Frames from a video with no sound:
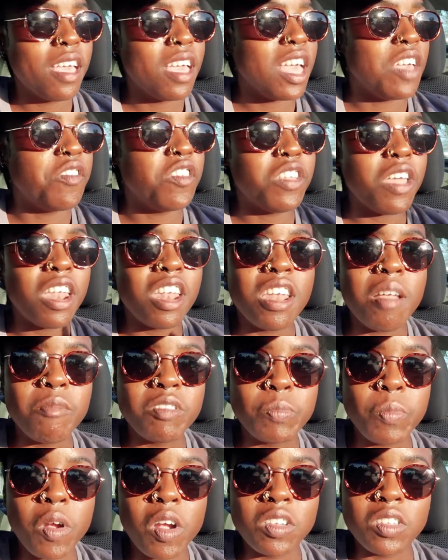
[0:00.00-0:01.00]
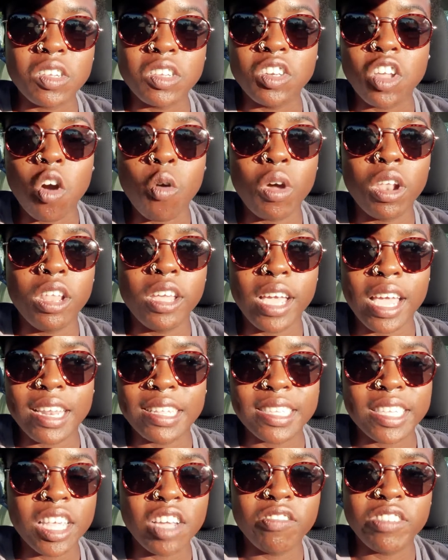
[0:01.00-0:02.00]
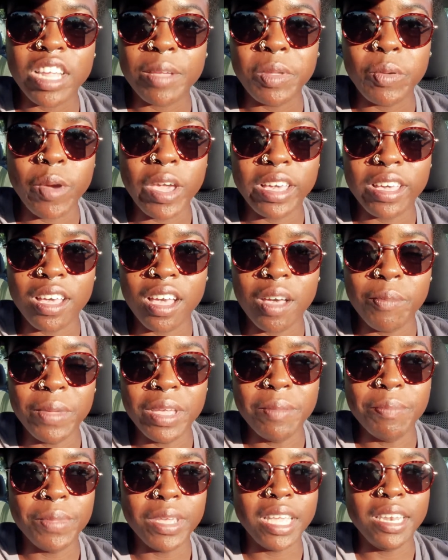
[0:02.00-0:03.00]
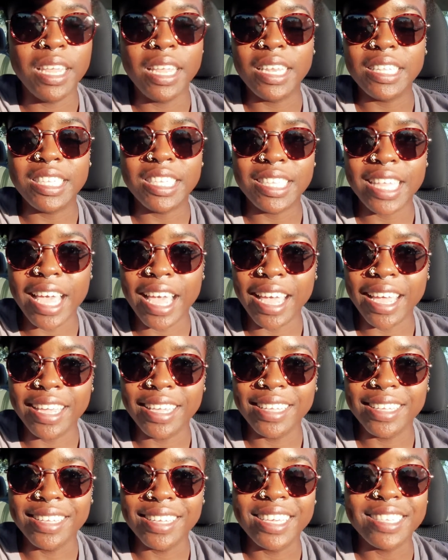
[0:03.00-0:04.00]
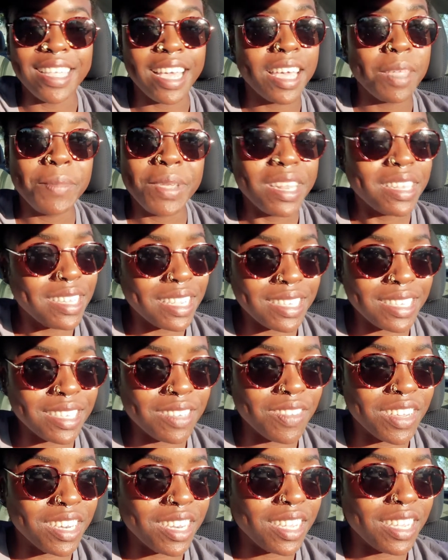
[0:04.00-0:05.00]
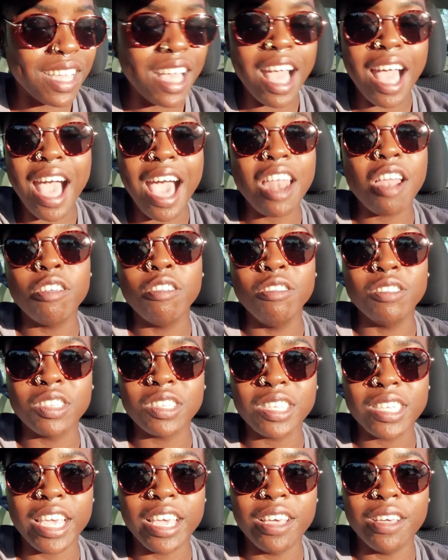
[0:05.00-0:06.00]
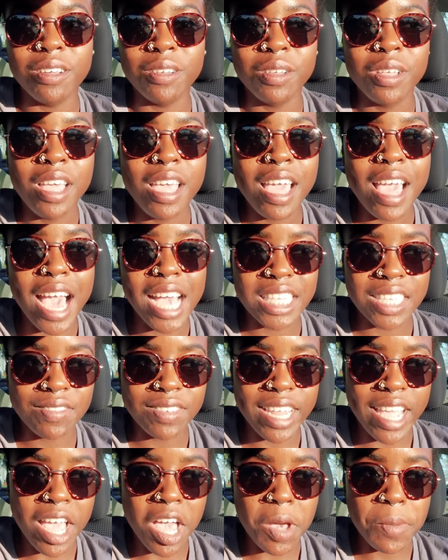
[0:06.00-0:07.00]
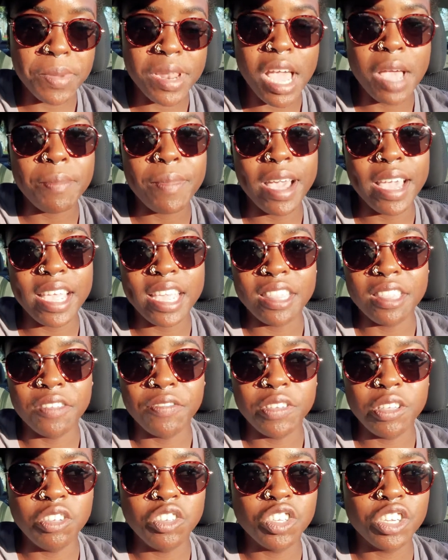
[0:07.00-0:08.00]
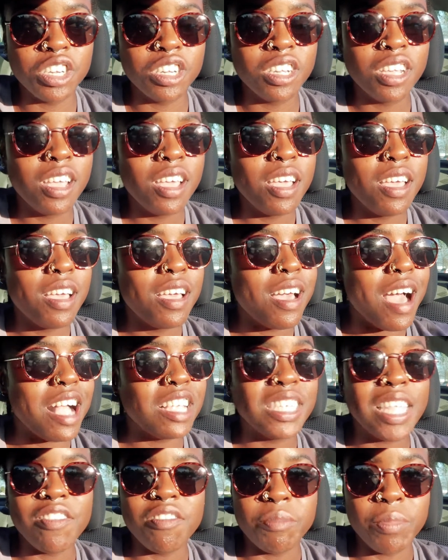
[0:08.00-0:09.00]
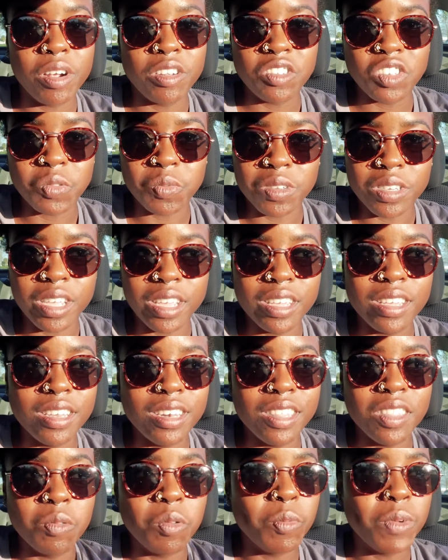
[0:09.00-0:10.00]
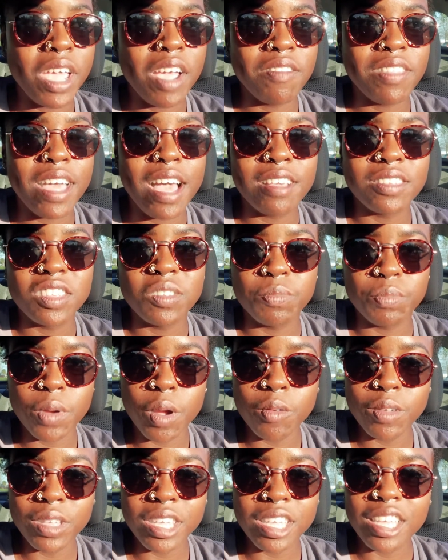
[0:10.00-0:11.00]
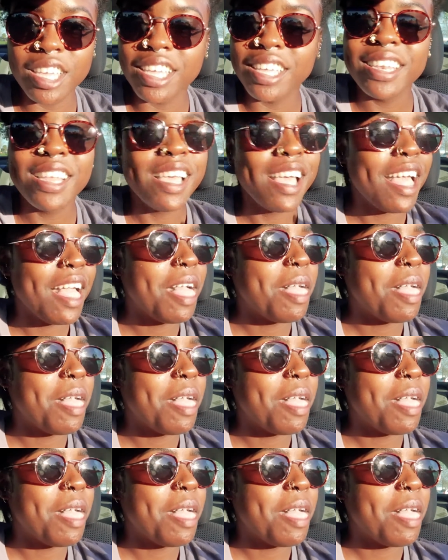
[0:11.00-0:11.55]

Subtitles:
If you're not a numbers person, don't want to look at a scale every time you wake up and be addicted to that, because that can be addictive, honey. I don't use a scale as of now, but I might in the future. I just haven't purchased one yet, honey. The one we have at the house is broken.